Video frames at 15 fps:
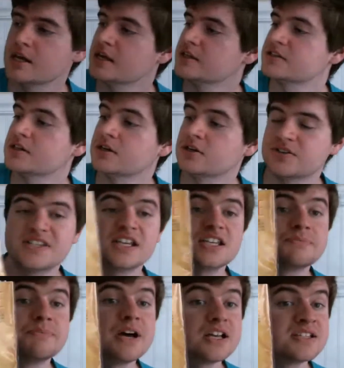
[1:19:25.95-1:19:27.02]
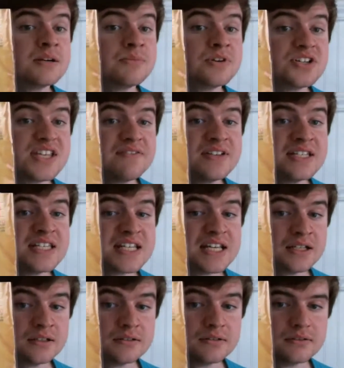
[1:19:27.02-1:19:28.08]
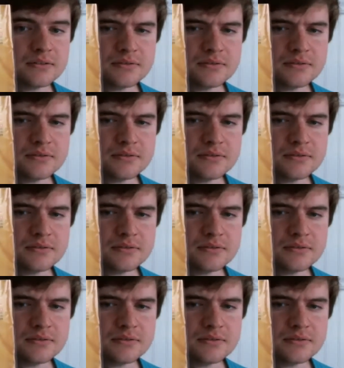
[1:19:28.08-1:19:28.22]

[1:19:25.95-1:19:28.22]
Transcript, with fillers: So six bucks, number 17.